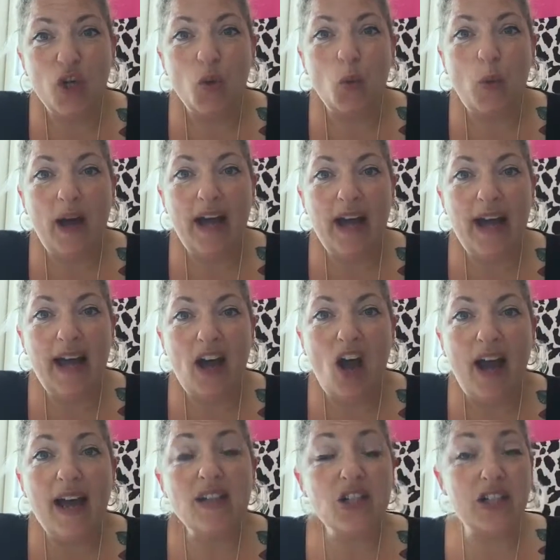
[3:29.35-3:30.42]
where I
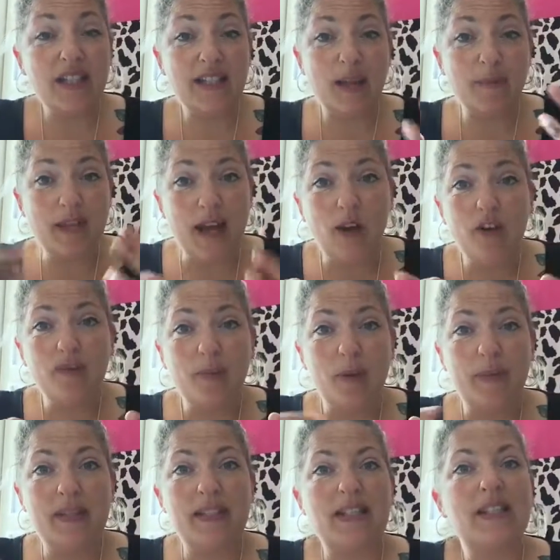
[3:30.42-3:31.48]
actually stepped out of my
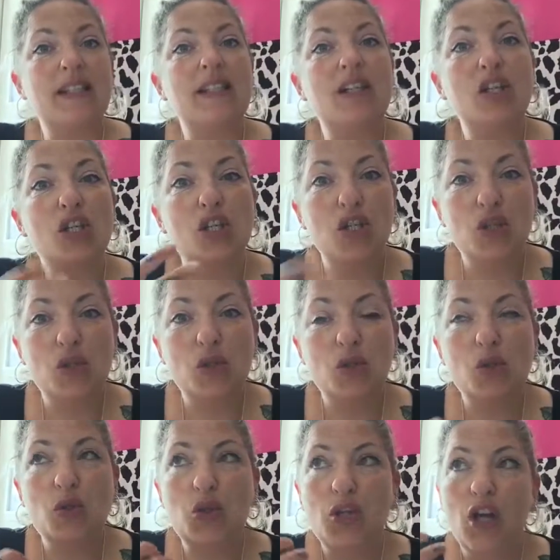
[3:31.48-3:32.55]
business and did a
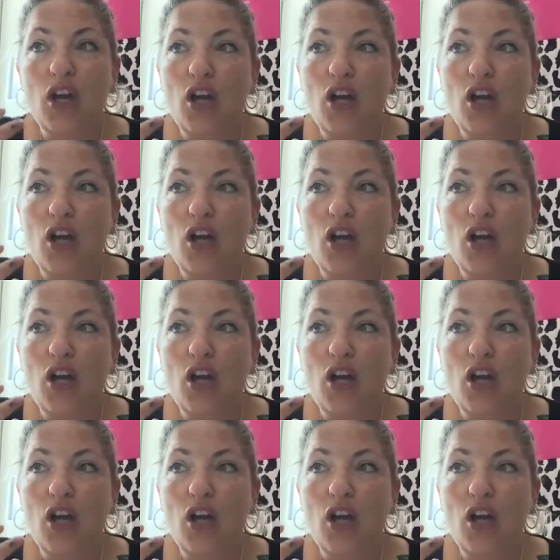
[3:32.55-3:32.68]
huge